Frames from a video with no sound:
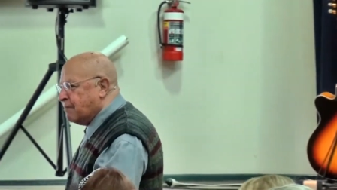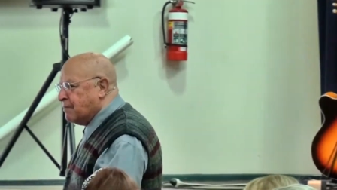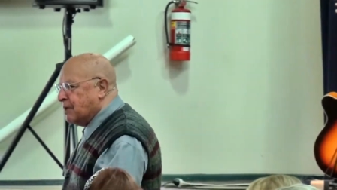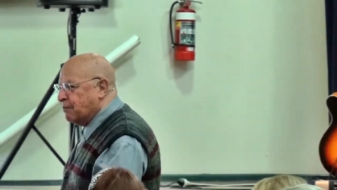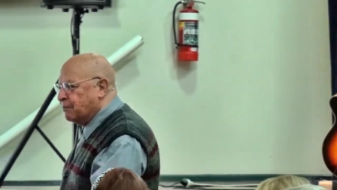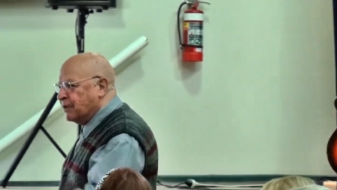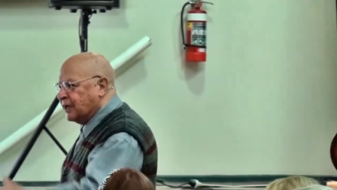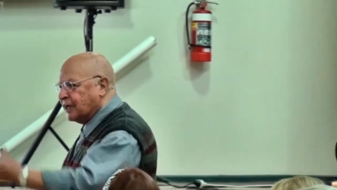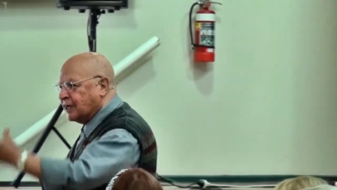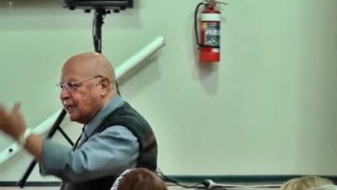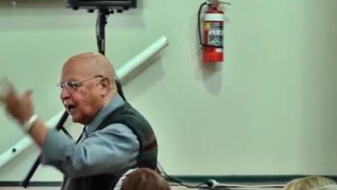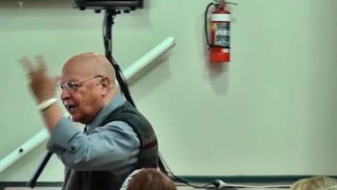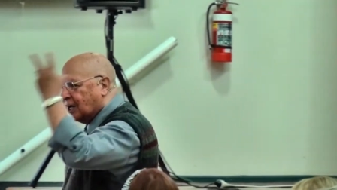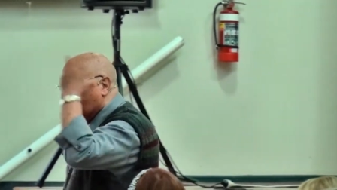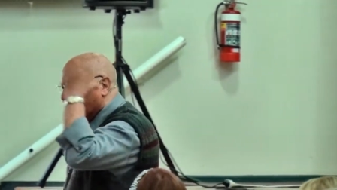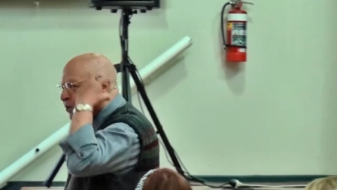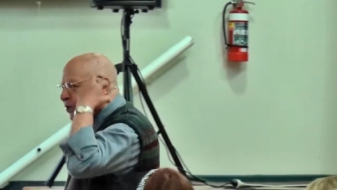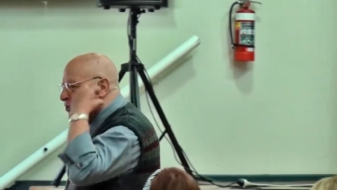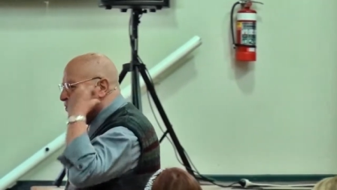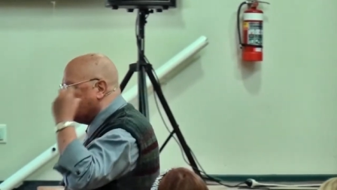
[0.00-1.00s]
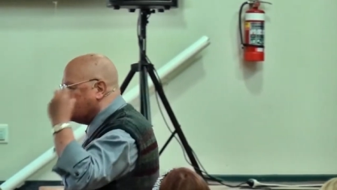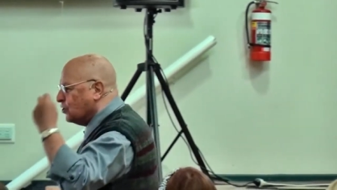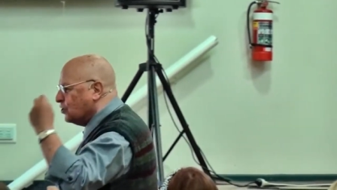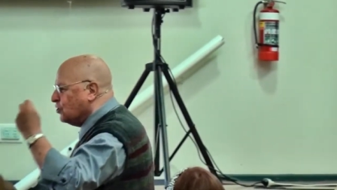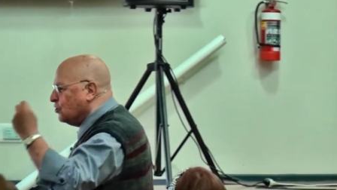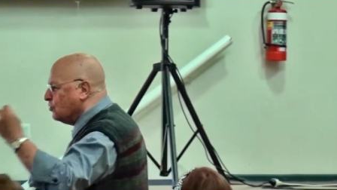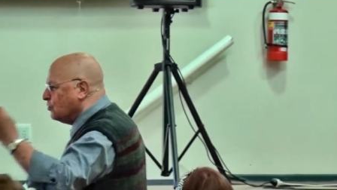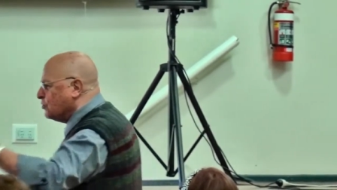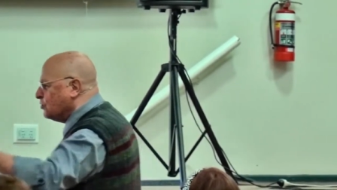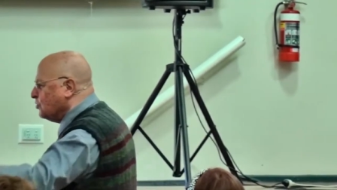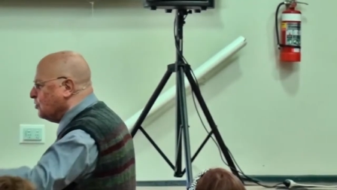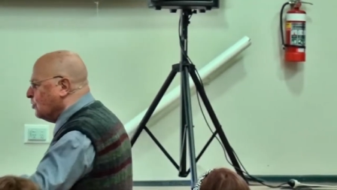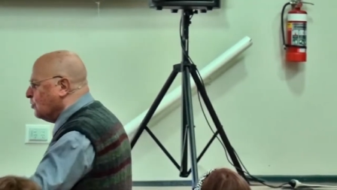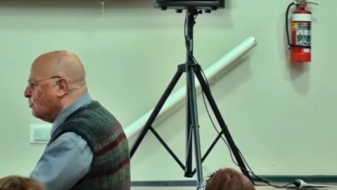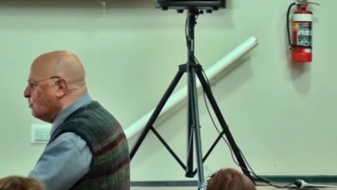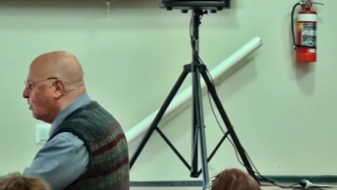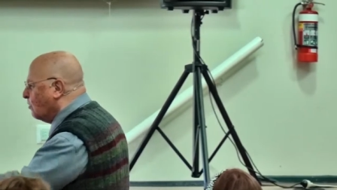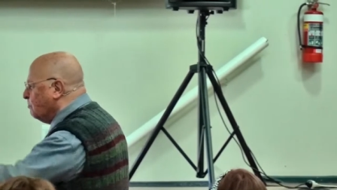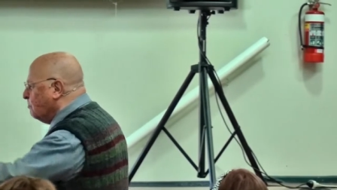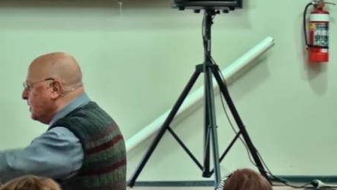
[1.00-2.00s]
Maybe God wants to use you
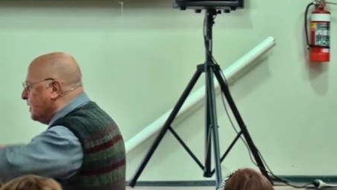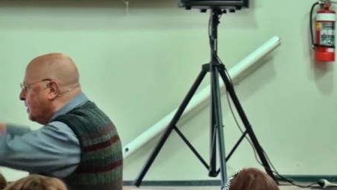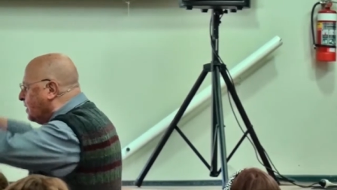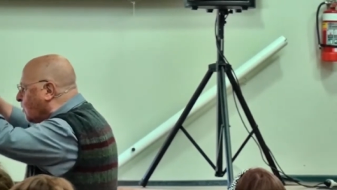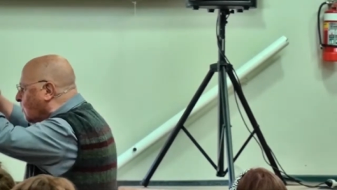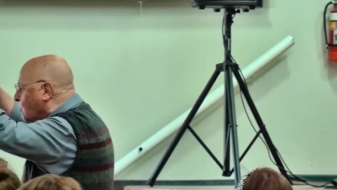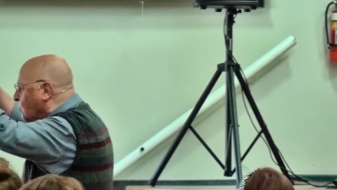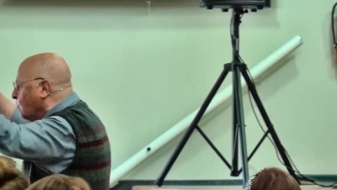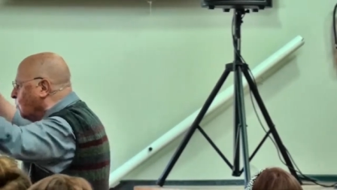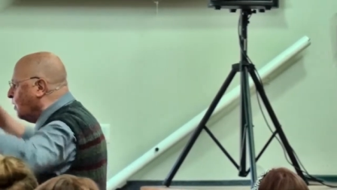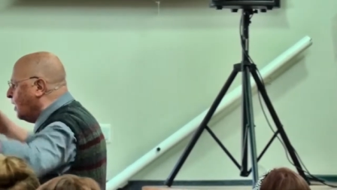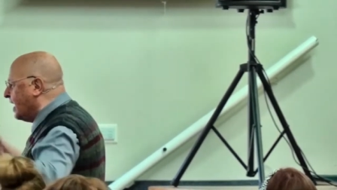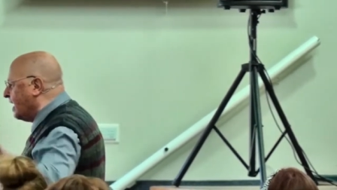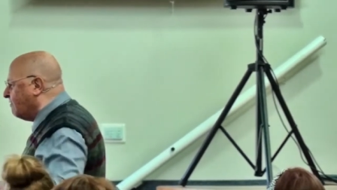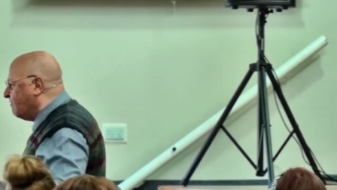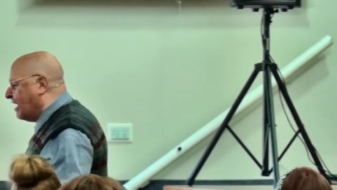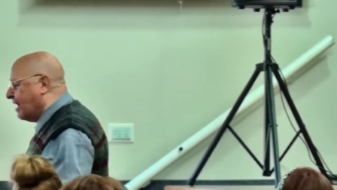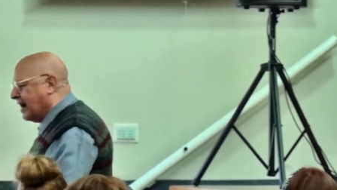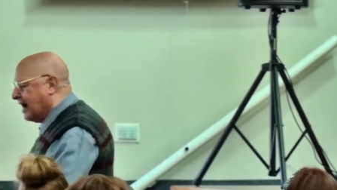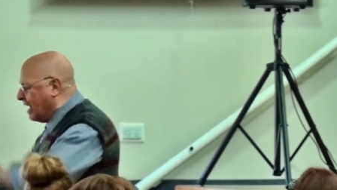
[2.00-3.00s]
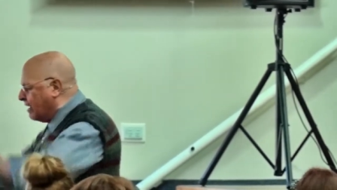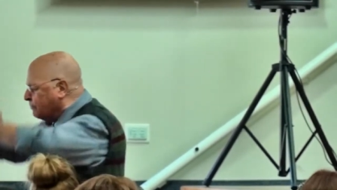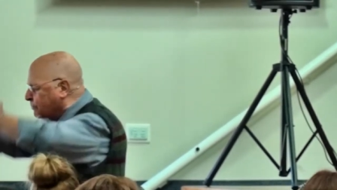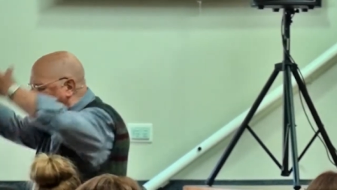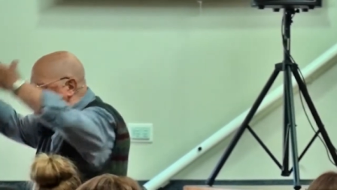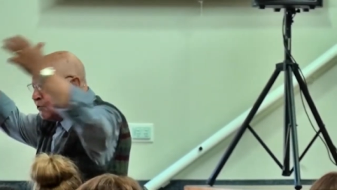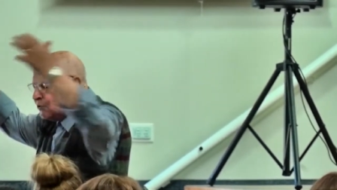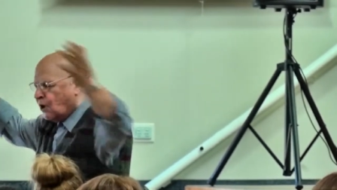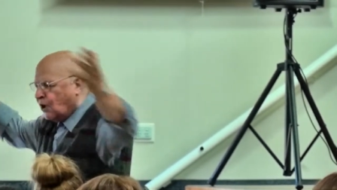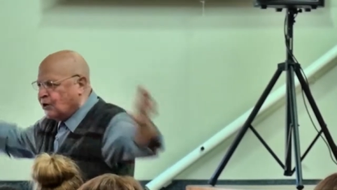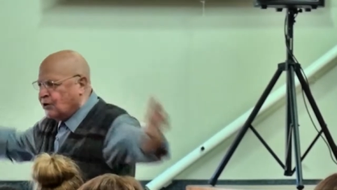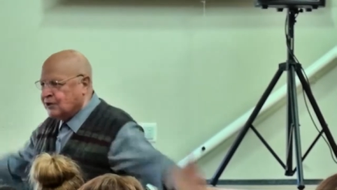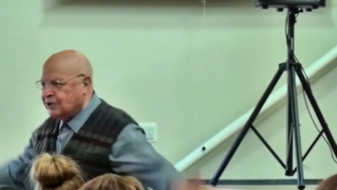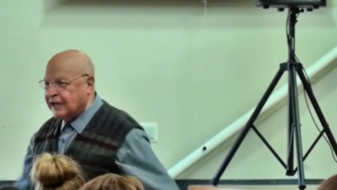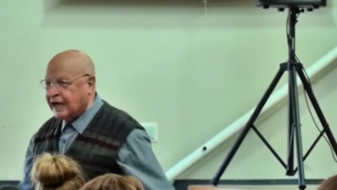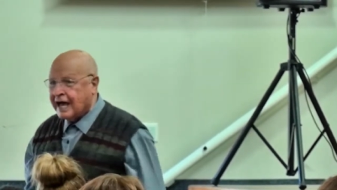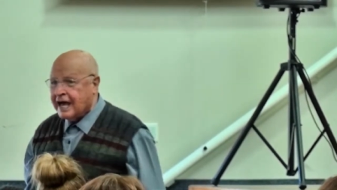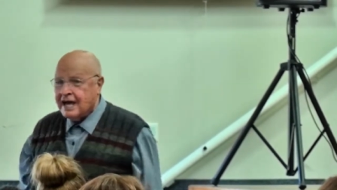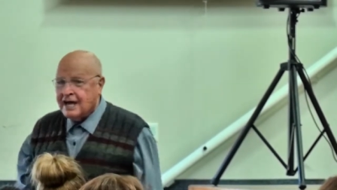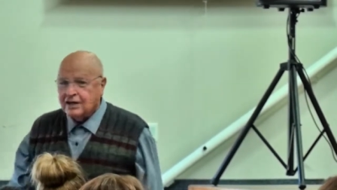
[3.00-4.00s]
or me, whoever too
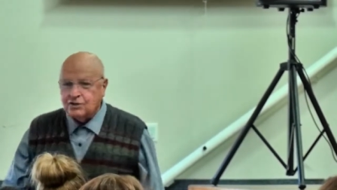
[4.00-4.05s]
old